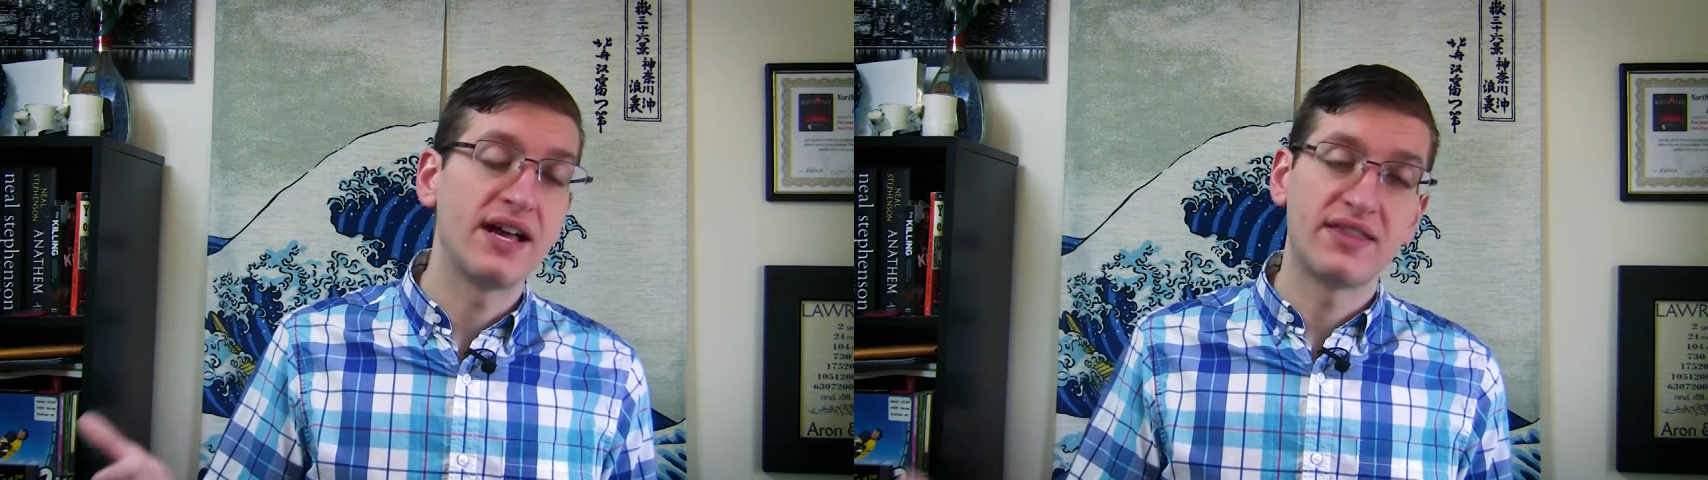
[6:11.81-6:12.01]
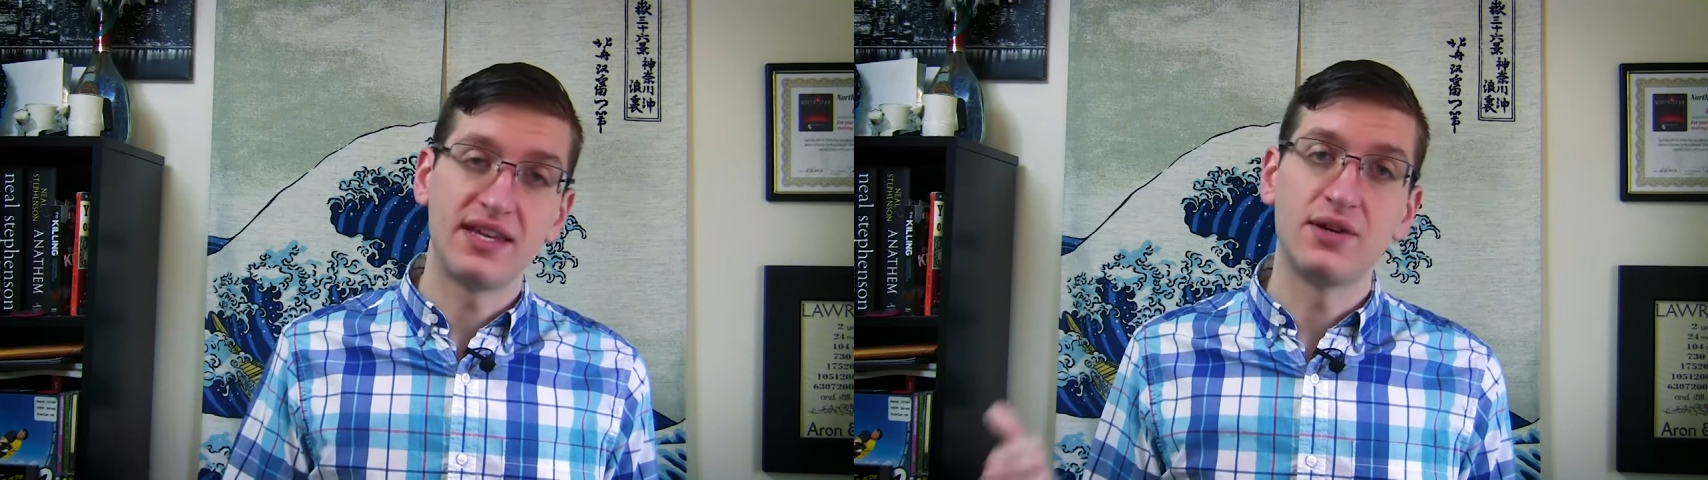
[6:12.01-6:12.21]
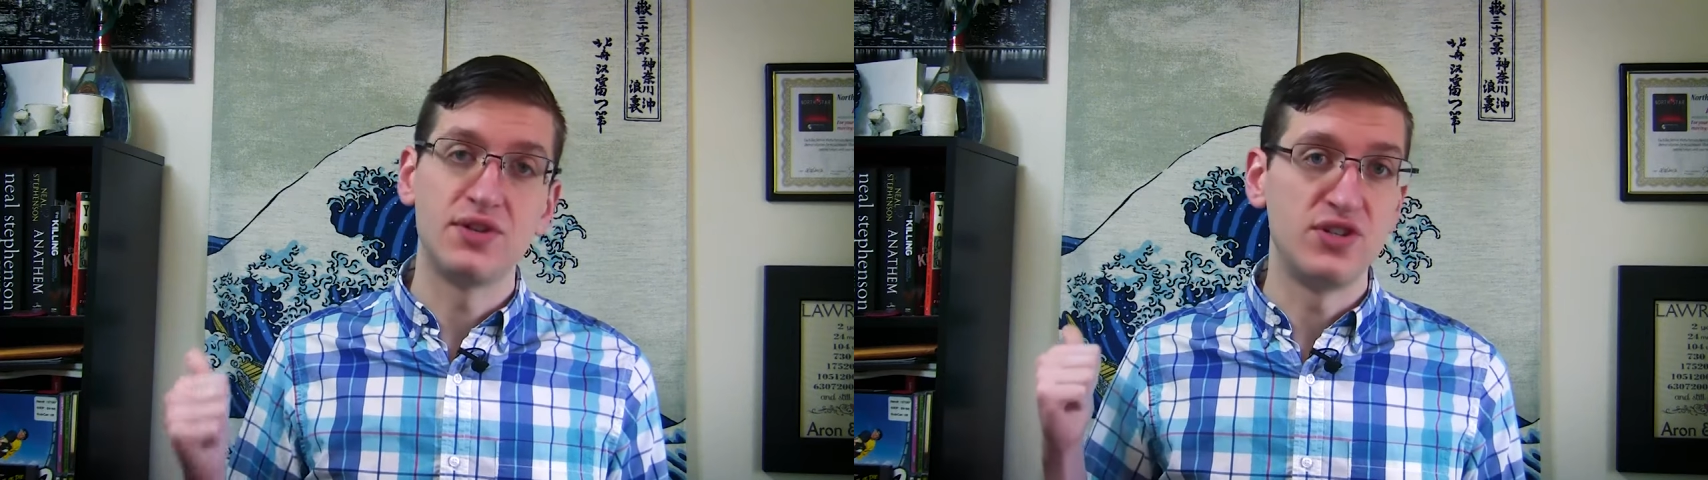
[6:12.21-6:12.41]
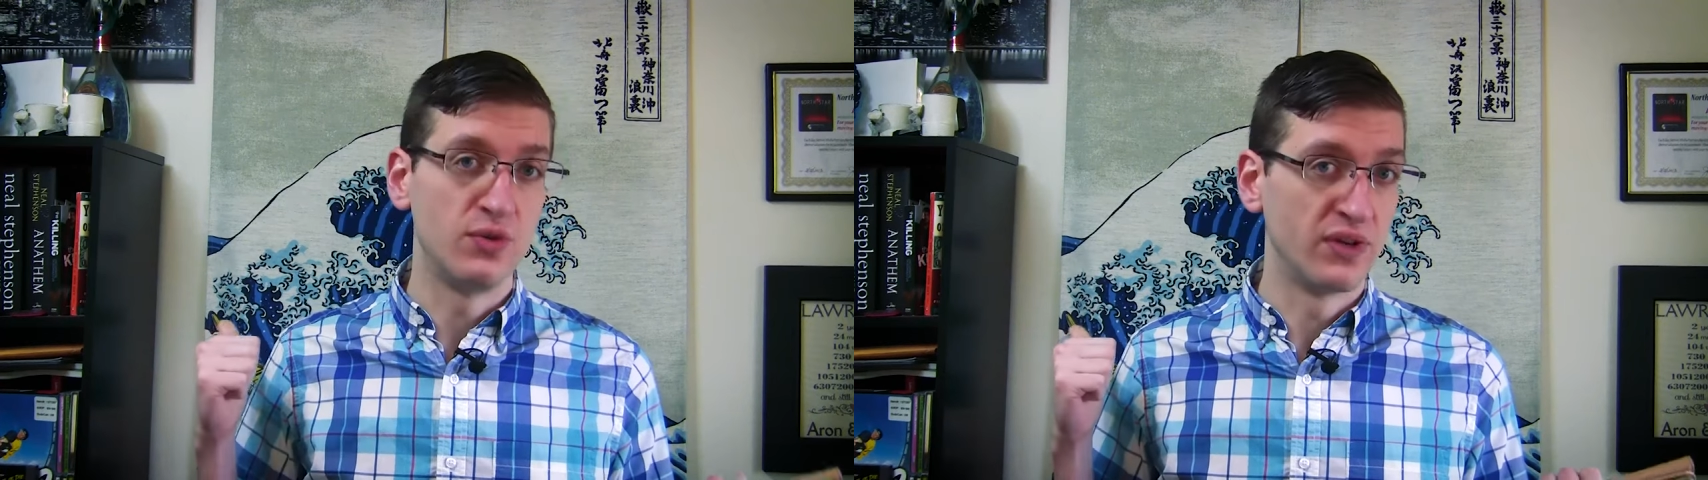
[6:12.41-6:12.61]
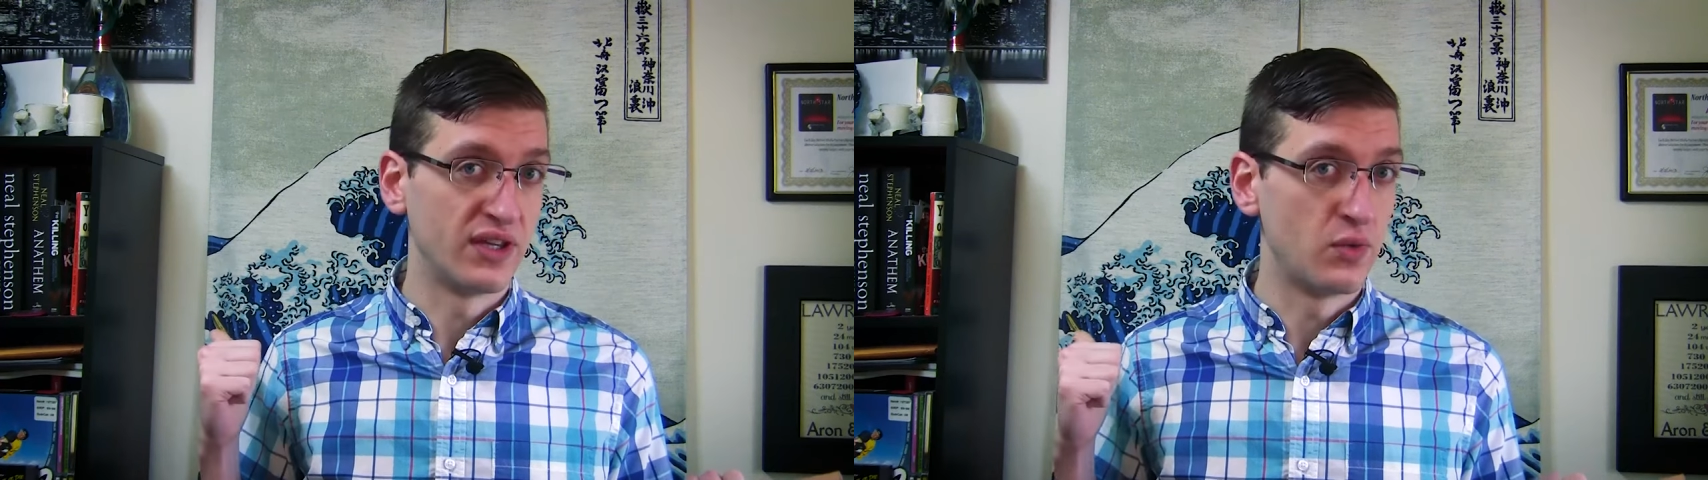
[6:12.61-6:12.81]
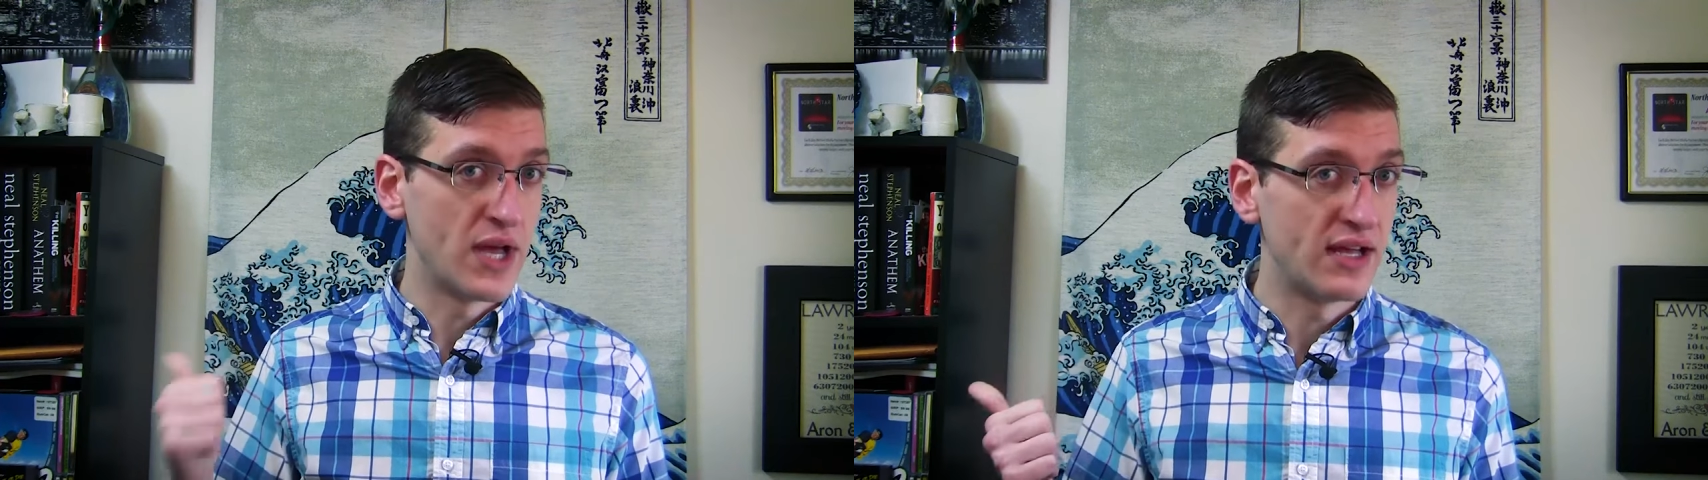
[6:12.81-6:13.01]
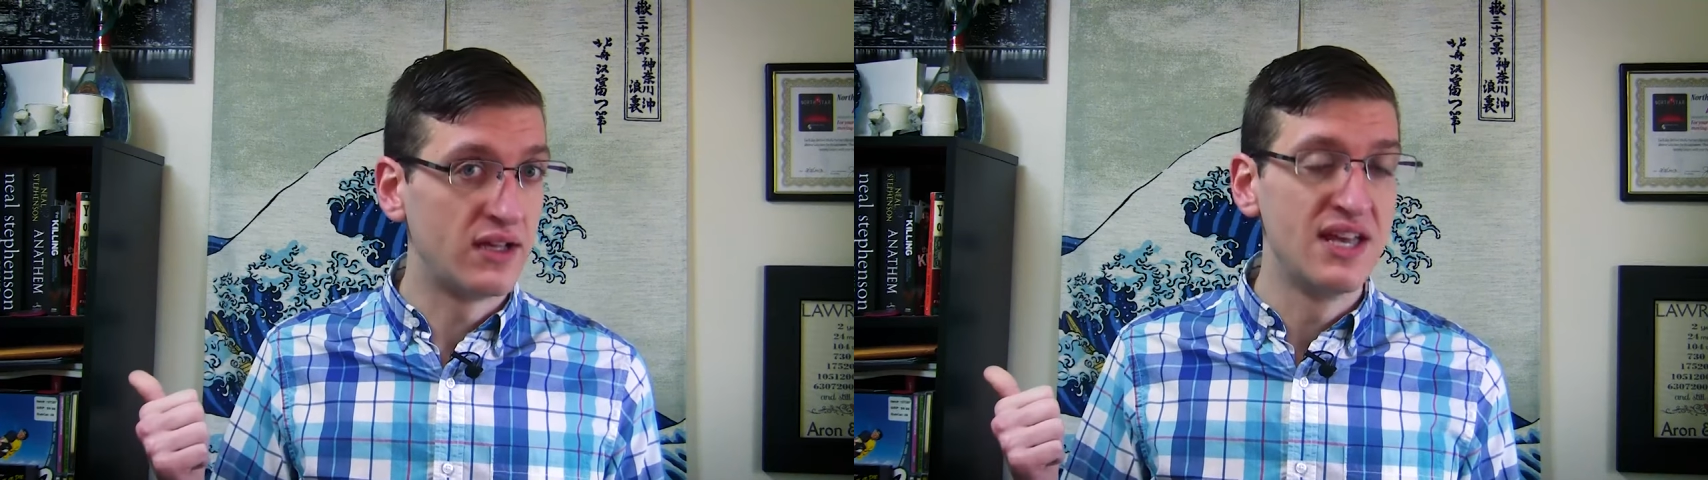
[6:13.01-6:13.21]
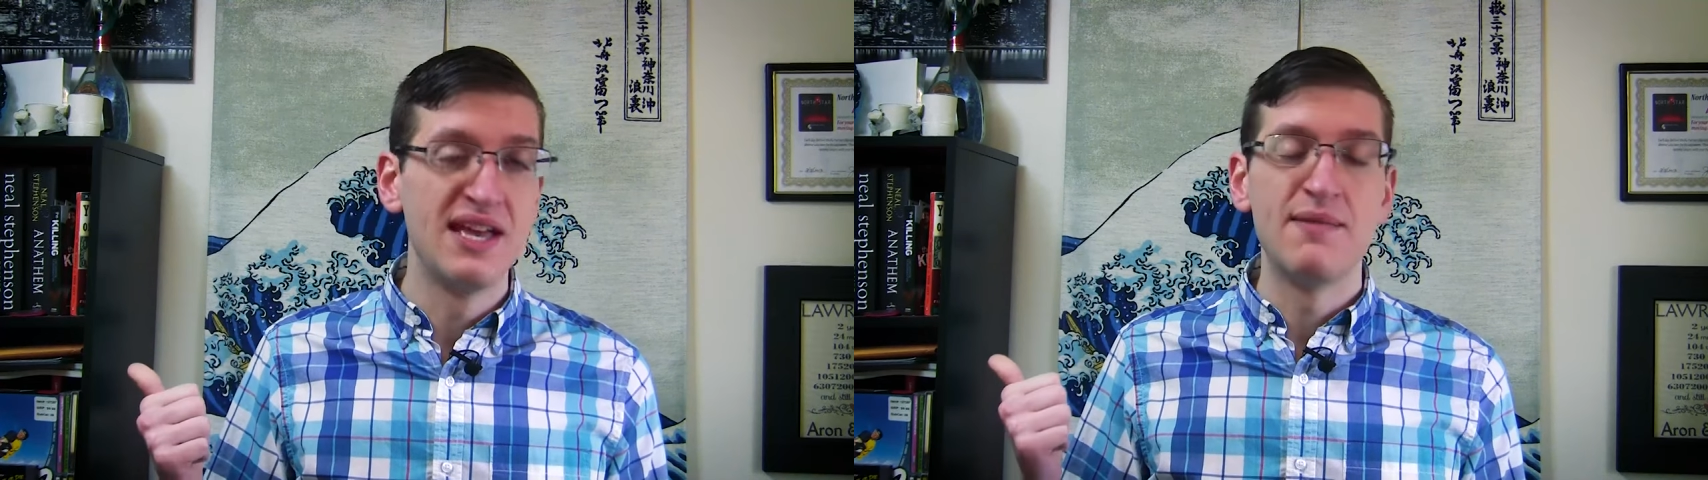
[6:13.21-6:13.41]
I think it would do really well,